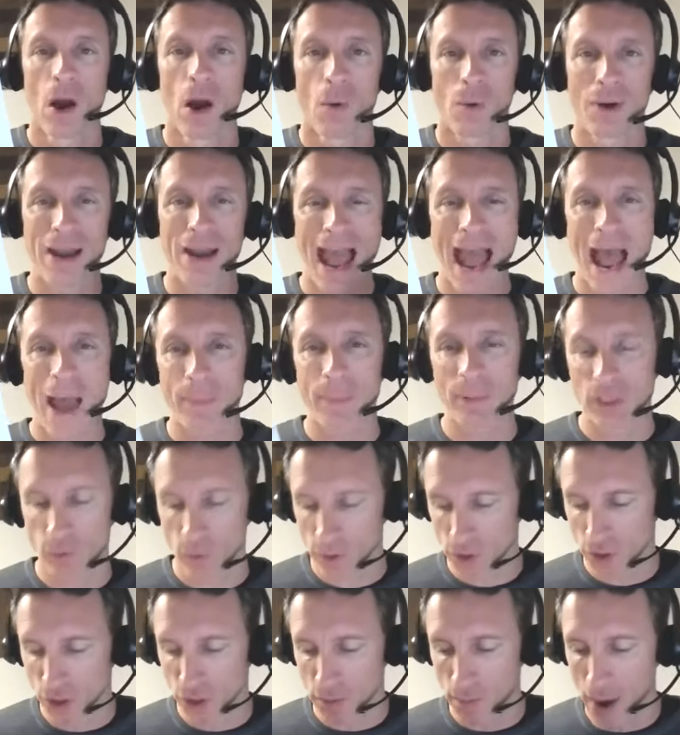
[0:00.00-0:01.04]
What happens
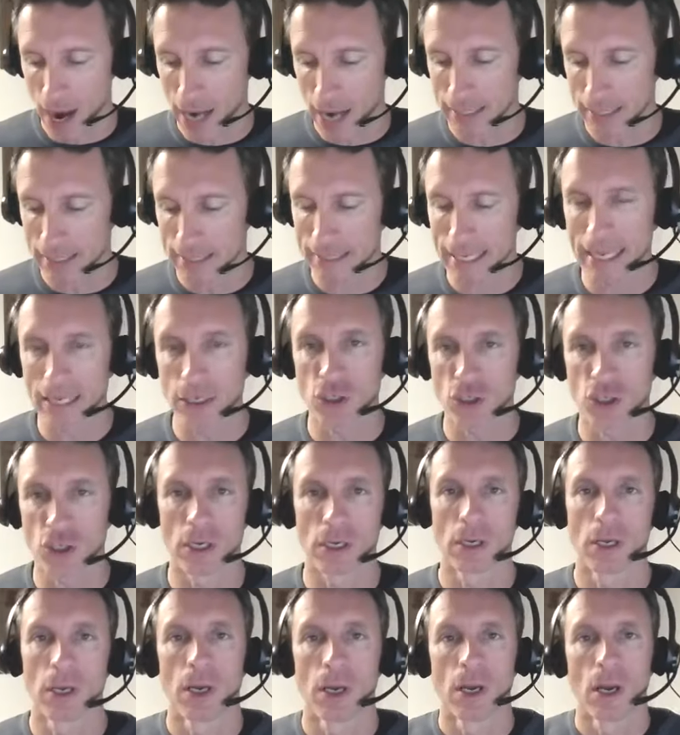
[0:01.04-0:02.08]
when there's
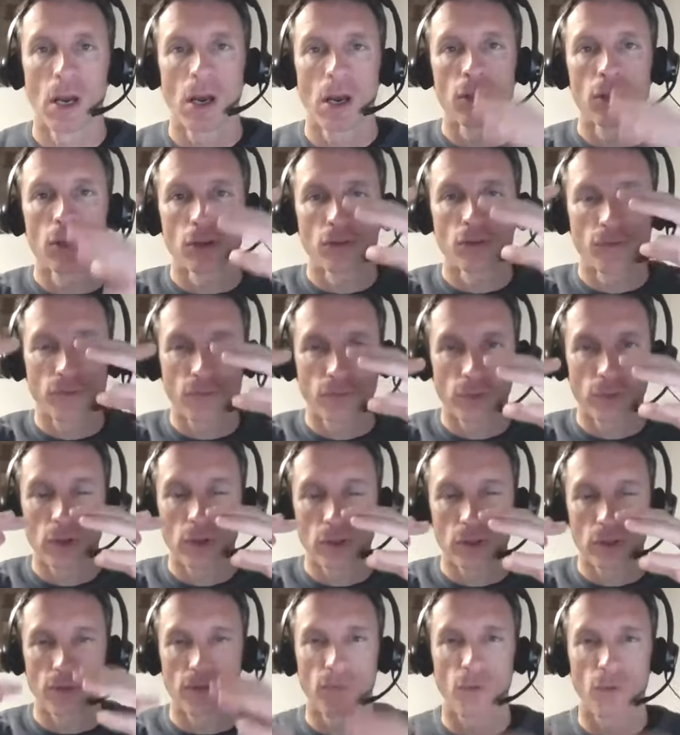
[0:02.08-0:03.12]
commoditization,
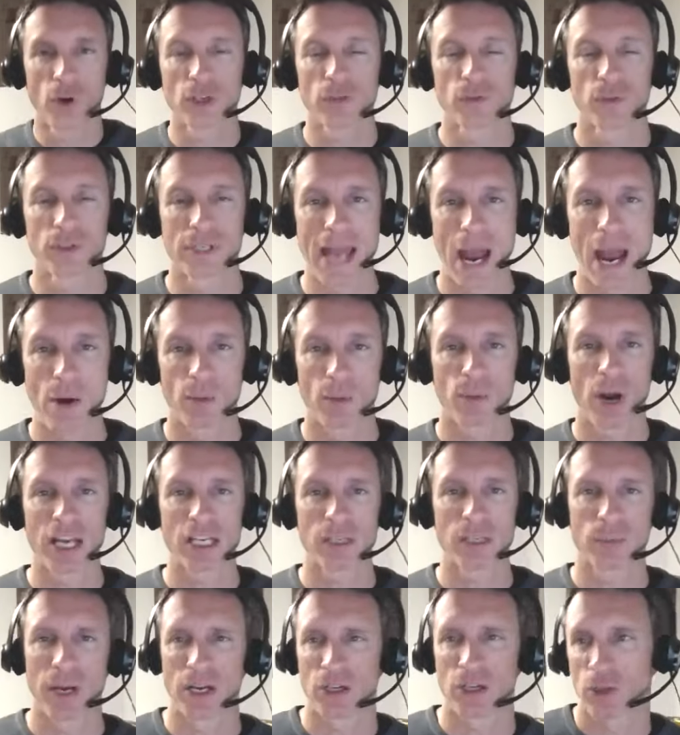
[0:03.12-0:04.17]
there's a force for downward
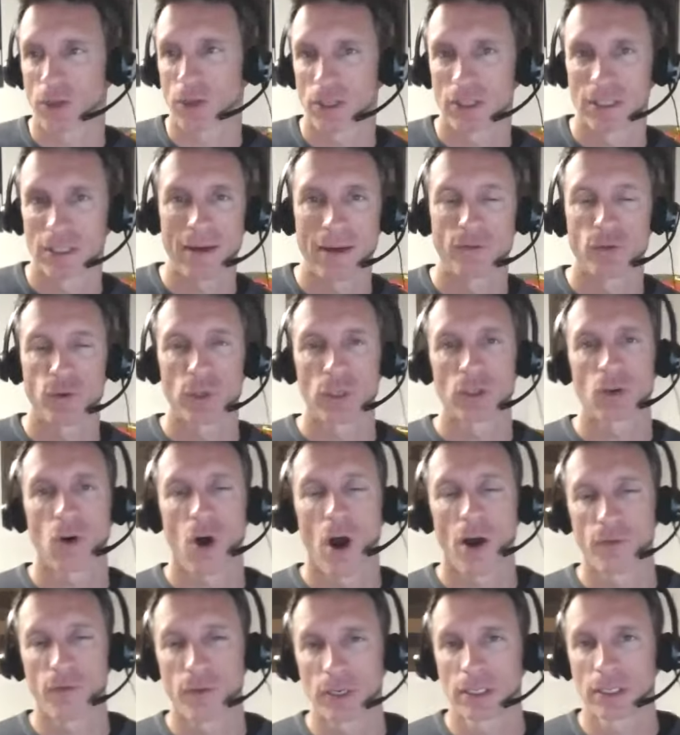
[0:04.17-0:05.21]
price pressure because everyone's
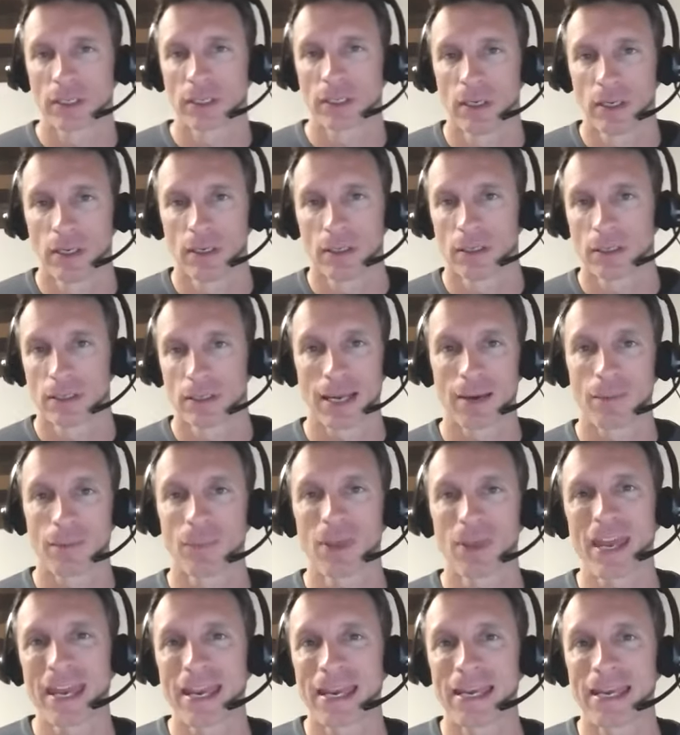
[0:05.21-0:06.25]
offering the same
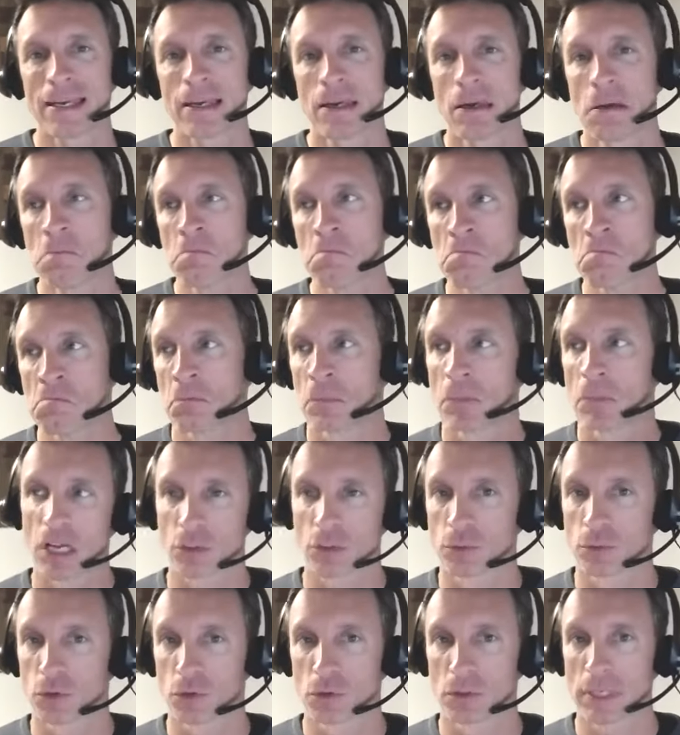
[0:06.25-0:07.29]
thing.
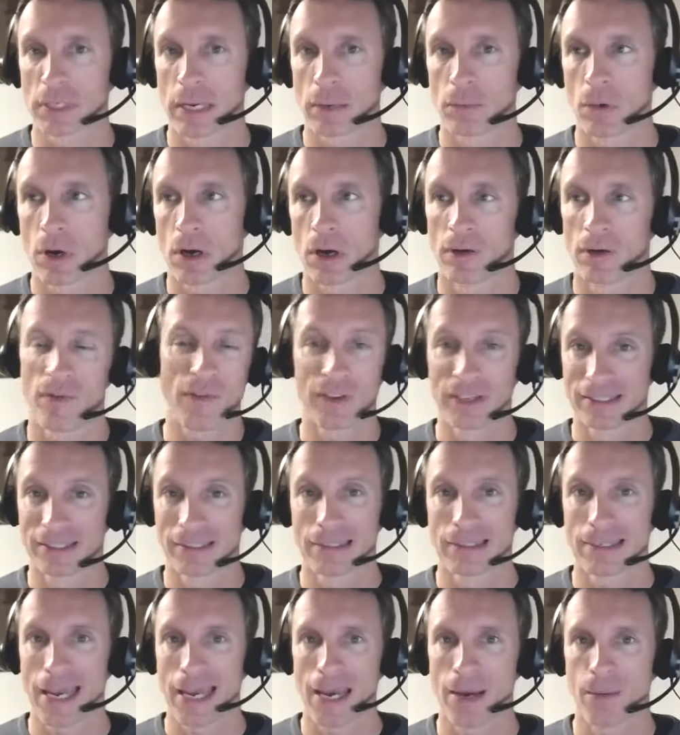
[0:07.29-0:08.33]
Customers will say, well, if everything's
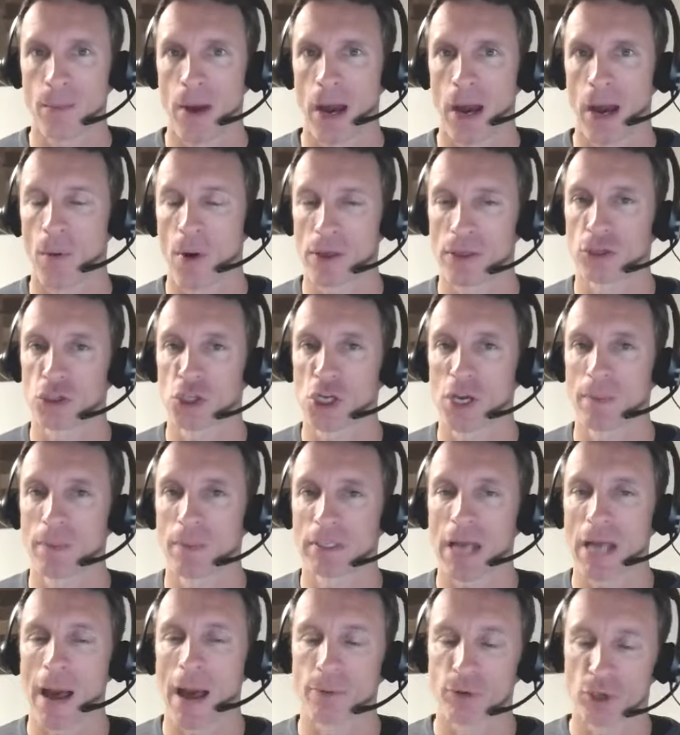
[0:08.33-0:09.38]
the same, I want the
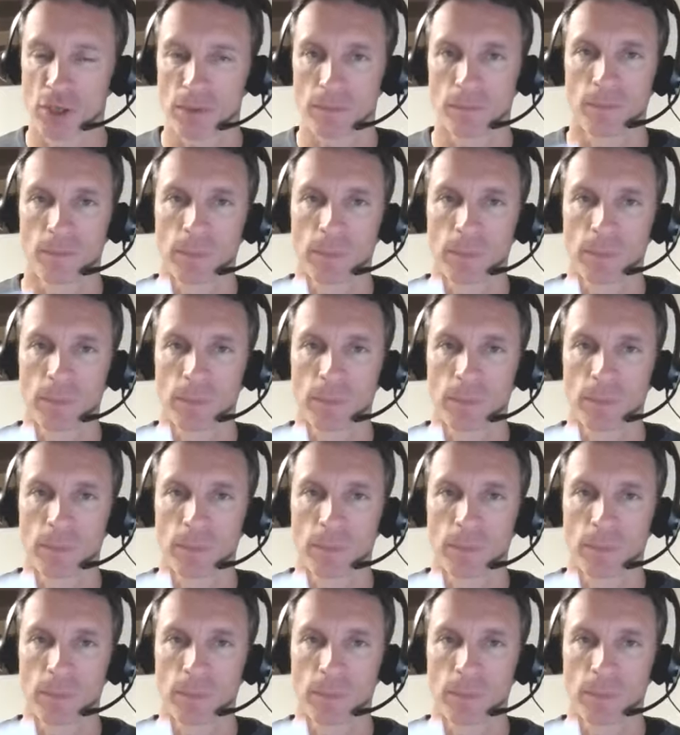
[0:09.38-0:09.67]
cheapest option.